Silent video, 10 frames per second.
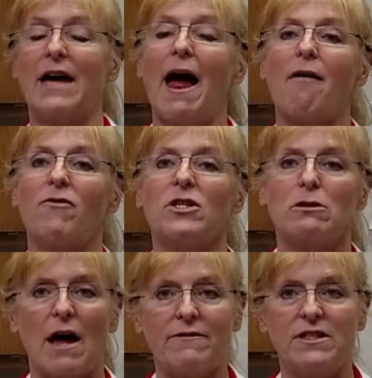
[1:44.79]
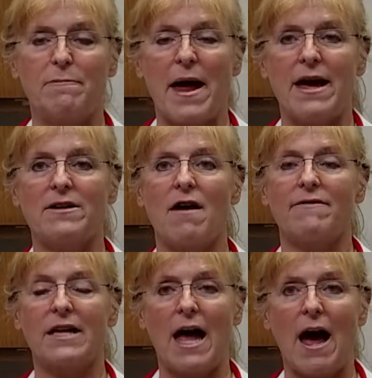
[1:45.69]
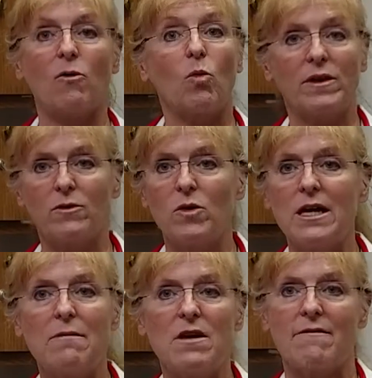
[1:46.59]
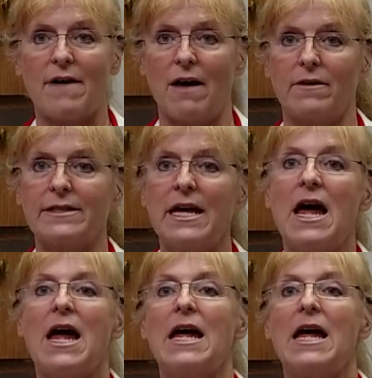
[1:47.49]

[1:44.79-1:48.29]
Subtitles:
The average lifespan of a cat with leukemia virus